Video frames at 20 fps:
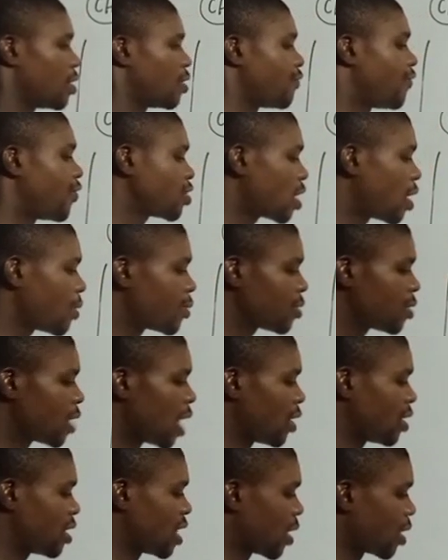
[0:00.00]
Functional
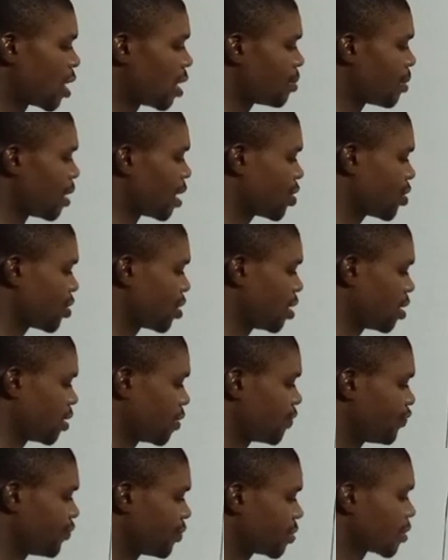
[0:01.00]
is account number
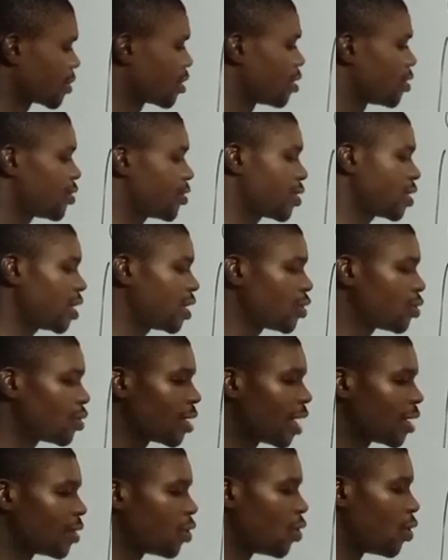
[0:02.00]
3. 3
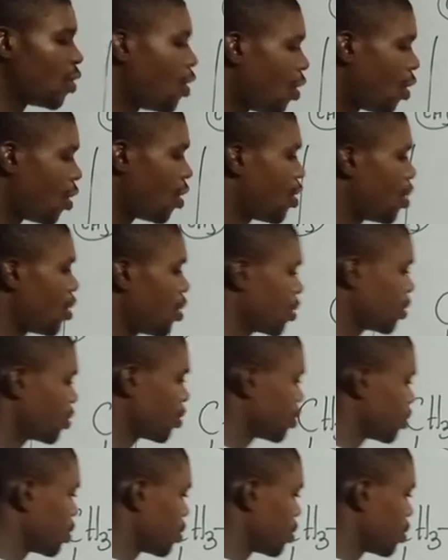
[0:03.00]
no na no, or